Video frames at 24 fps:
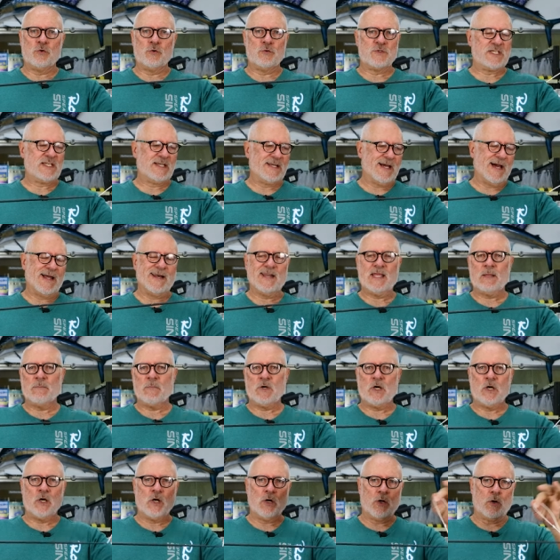using
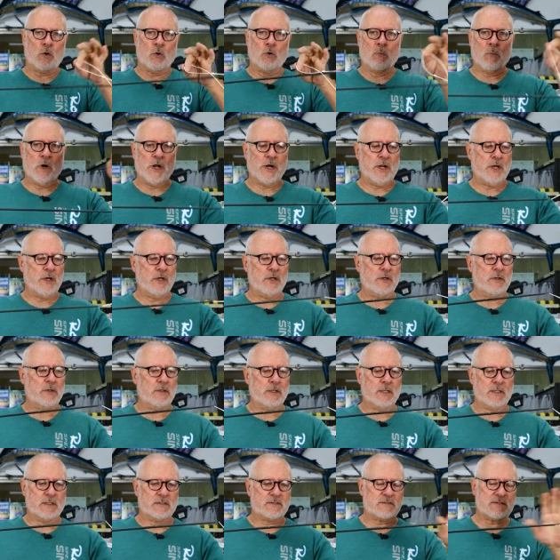Dyneema or mono
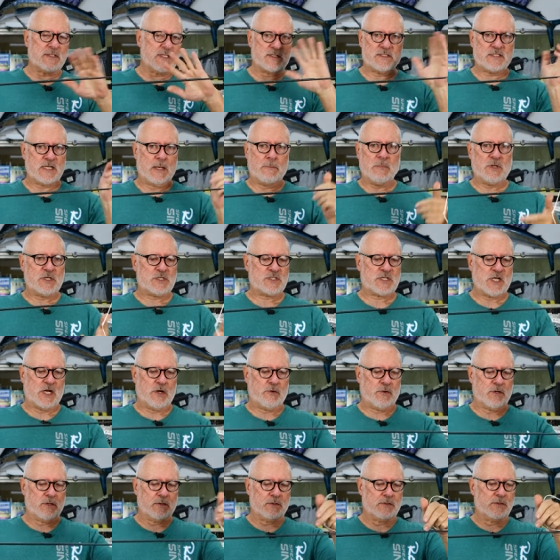it's
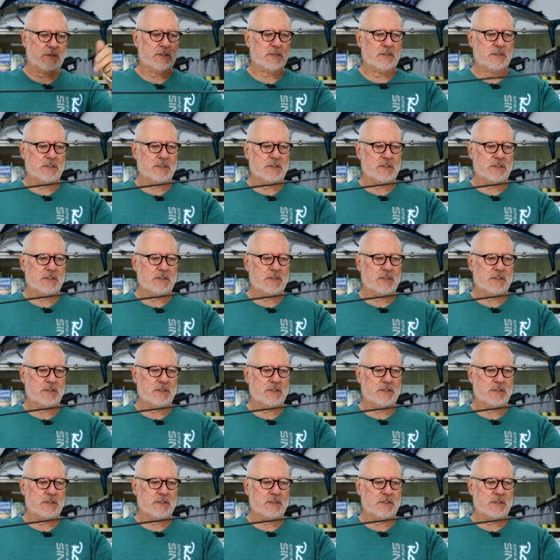immaterial.